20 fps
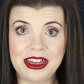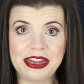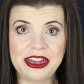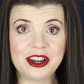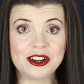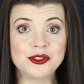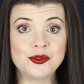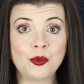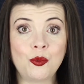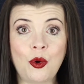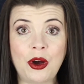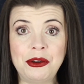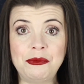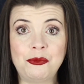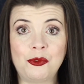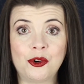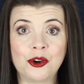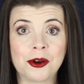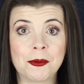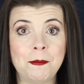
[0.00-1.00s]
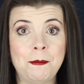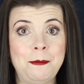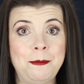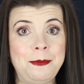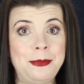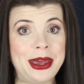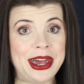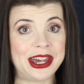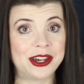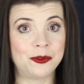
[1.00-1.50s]
There's one more
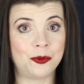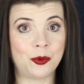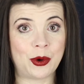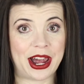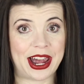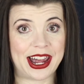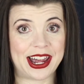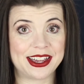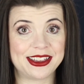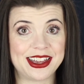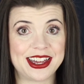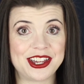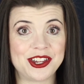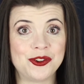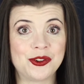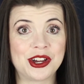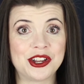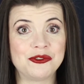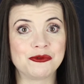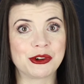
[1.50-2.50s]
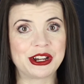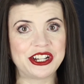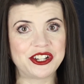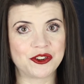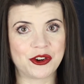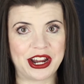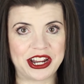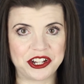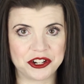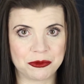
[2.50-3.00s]
big way that you can
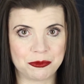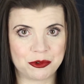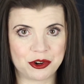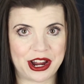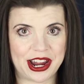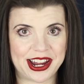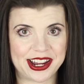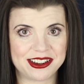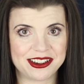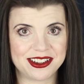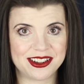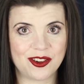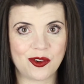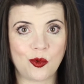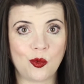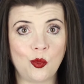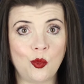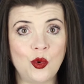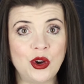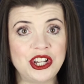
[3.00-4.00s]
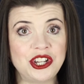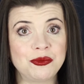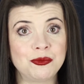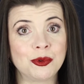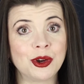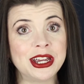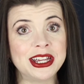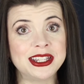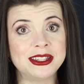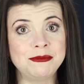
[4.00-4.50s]
retrain your brain, which
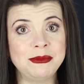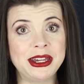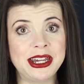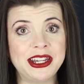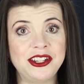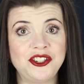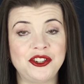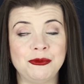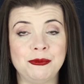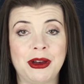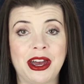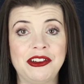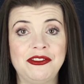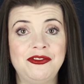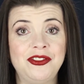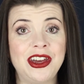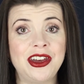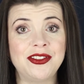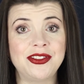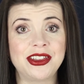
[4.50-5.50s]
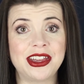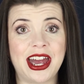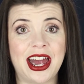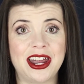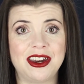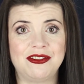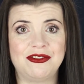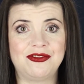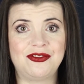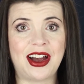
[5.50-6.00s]
brings me to my 5th
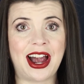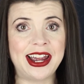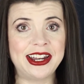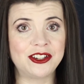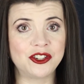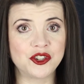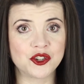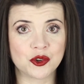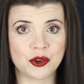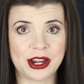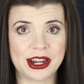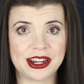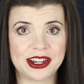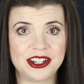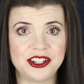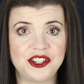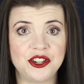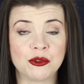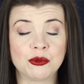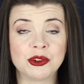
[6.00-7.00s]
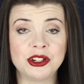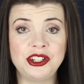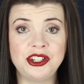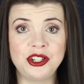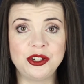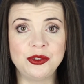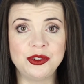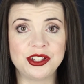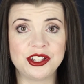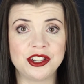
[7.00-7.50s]
and final trick to
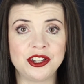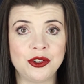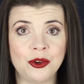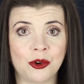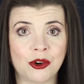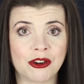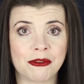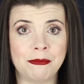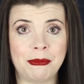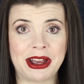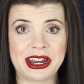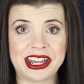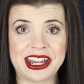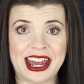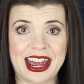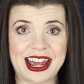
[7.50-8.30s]
reduce your money